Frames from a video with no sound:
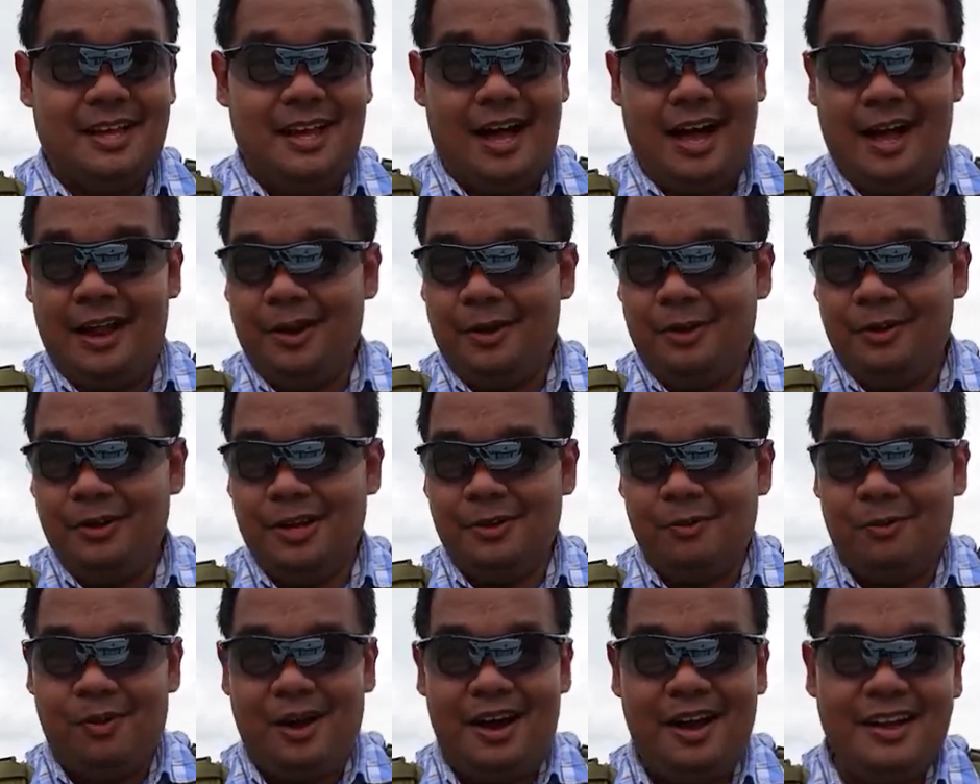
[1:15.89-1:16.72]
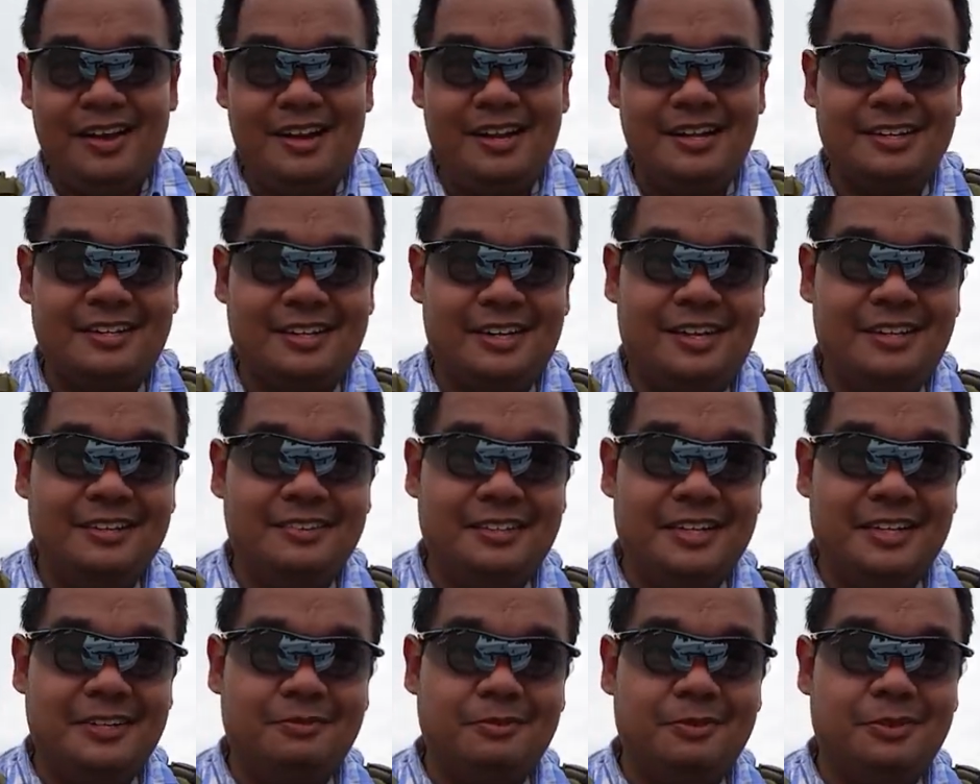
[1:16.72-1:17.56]
I know that Wangan
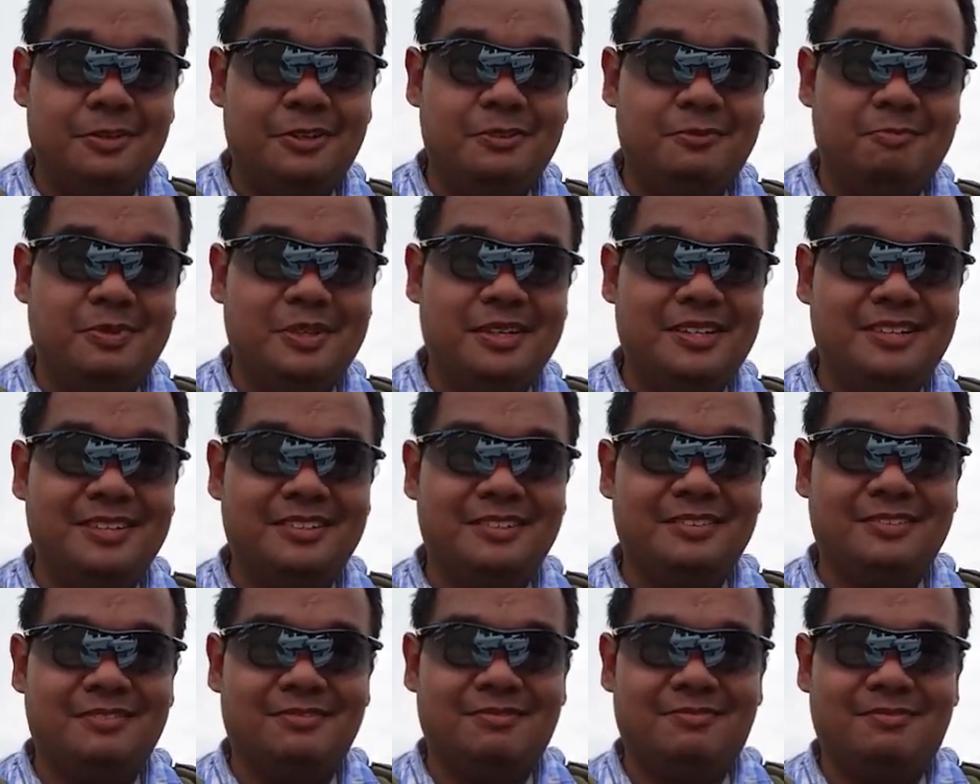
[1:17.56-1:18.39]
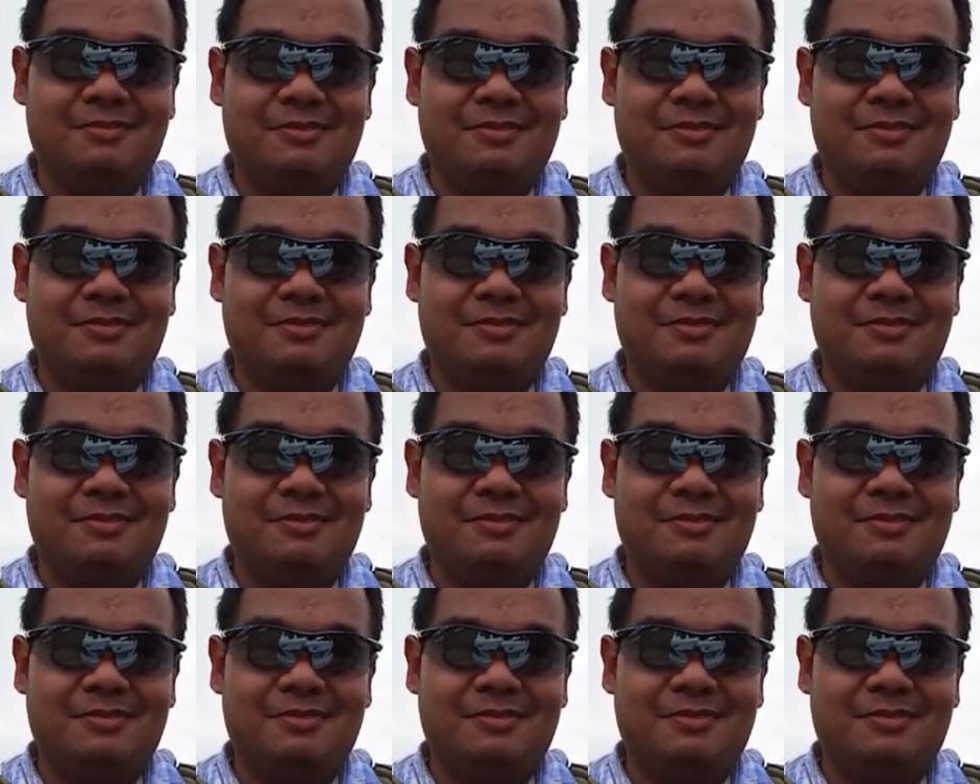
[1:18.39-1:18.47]
content would have been